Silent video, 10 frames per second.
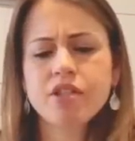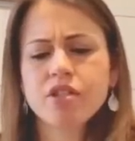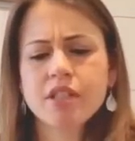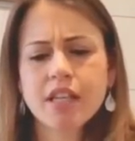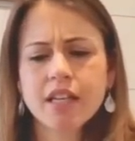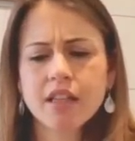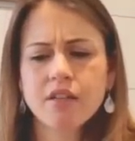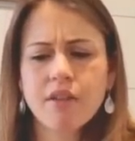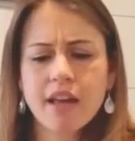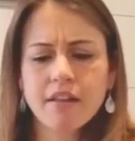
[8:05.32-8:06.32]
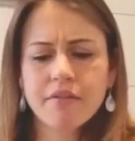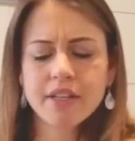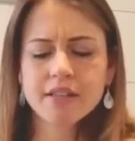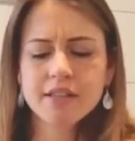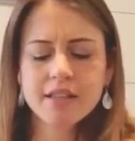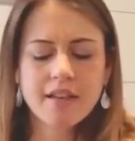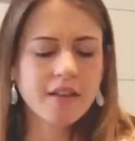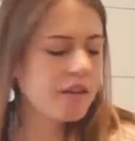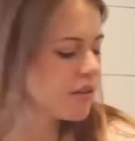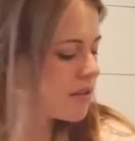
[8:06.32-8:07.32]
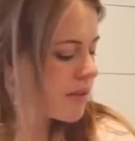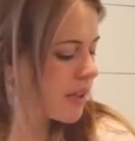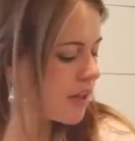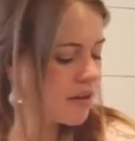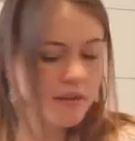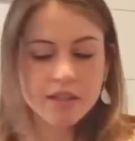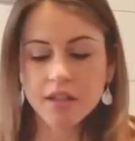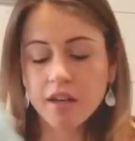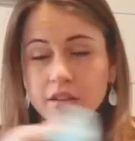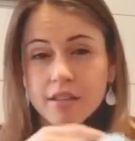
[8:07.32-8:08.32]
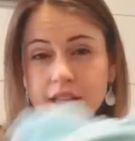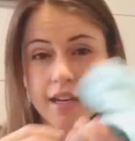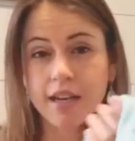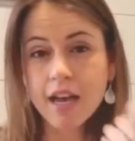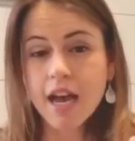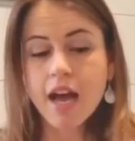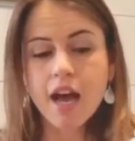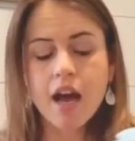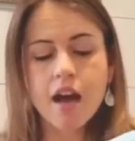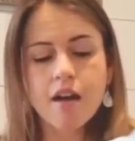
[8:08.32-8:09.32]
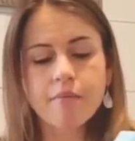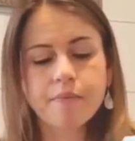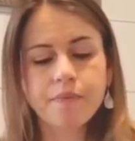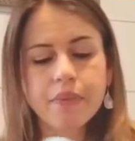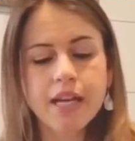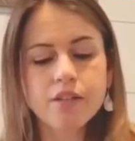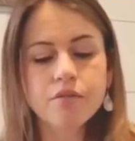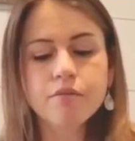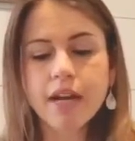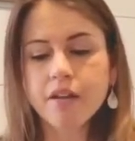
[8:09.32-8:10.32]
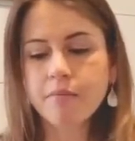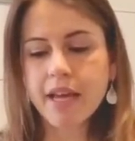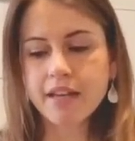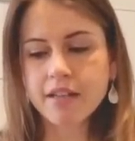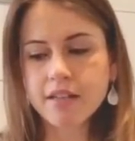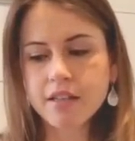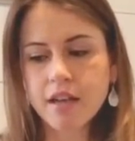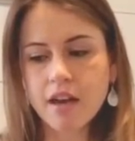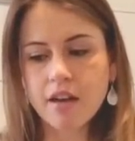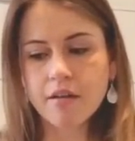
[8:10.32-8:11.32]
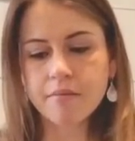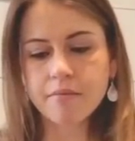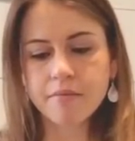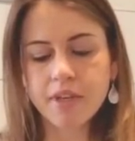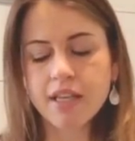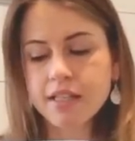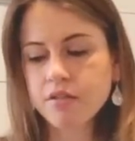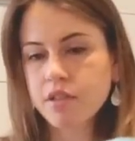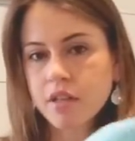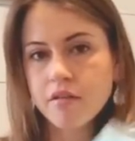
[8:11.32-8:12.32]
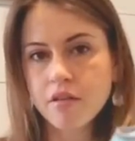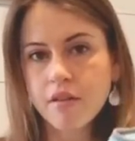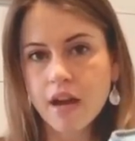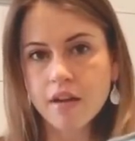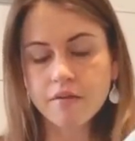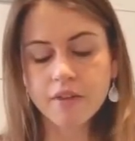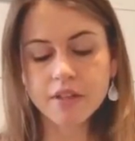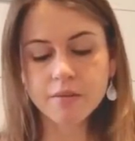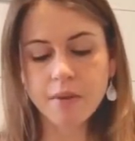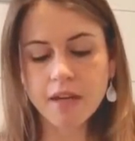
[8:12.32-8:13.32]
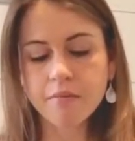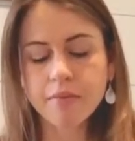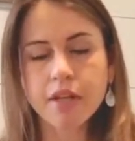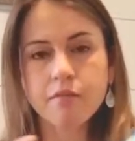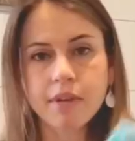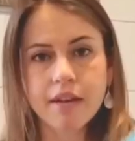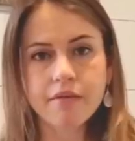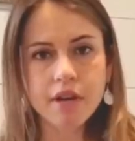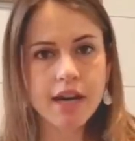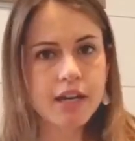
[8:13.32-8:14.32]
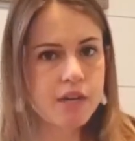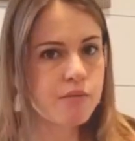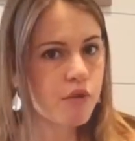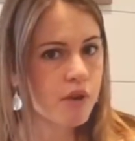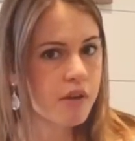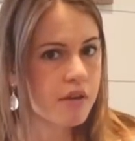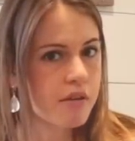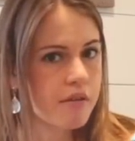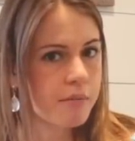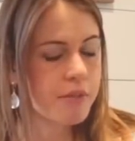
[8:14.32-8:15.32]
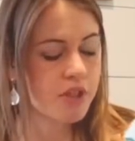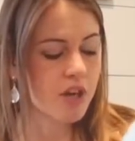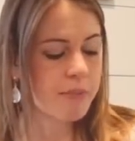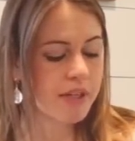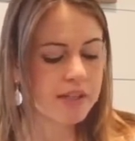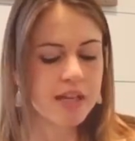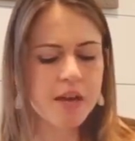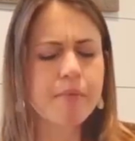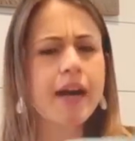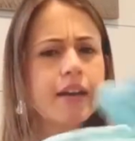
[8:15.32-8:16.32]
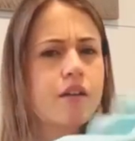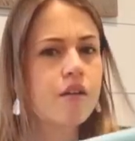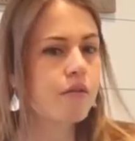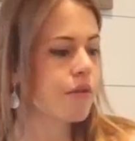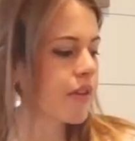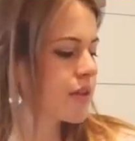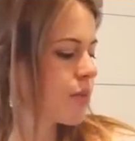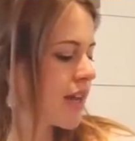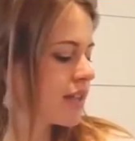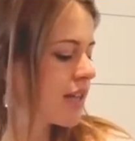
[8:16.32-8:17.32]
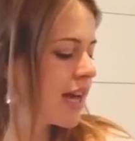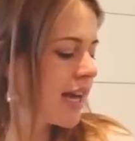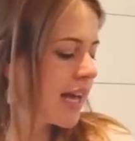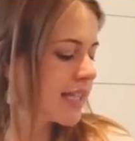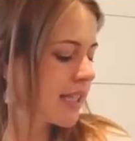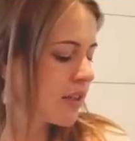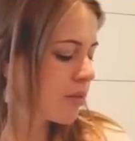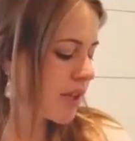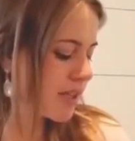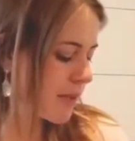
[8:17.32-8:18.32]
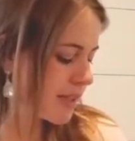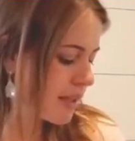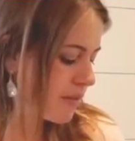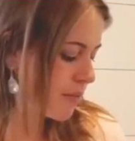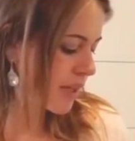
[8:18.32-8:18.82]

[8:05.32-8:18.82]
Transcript: just like little elephants and he looks really cute on these collars. And I do recommend, he still didn't grow out of this one, but whenever I need more pajamas, I might go for this brand. It's a little more expensive,